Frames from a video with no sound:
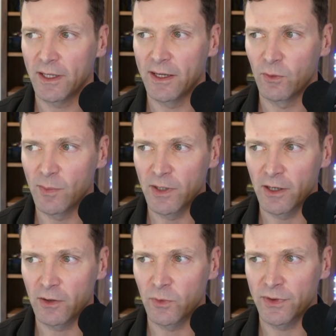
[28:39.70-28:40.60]
a
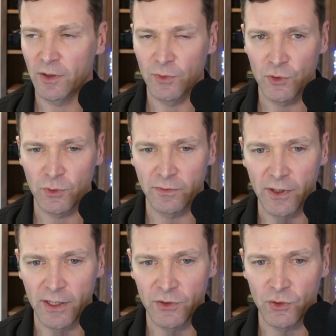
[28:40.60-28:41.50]
webinar with our mutual
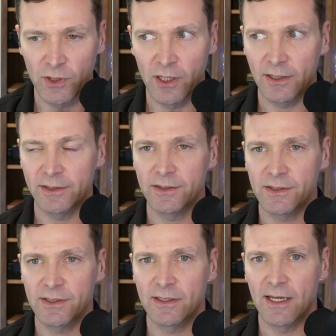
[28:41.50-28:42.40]
friend, Joy
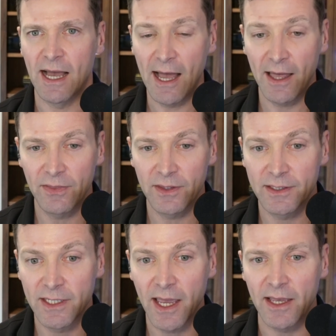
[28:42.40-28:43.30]
Hawkins, on the
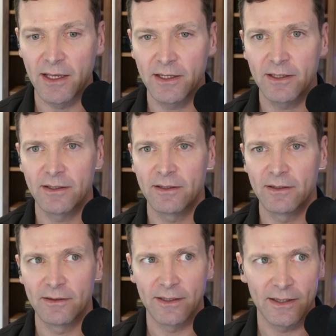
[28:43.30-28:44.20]
day
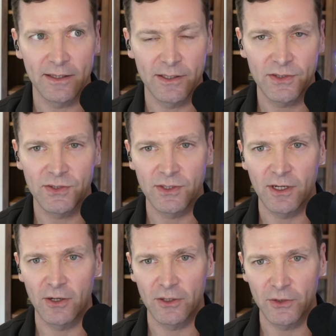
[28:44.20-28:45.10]
that this
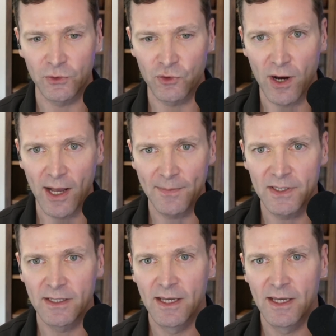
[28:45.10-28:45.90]
article dropped.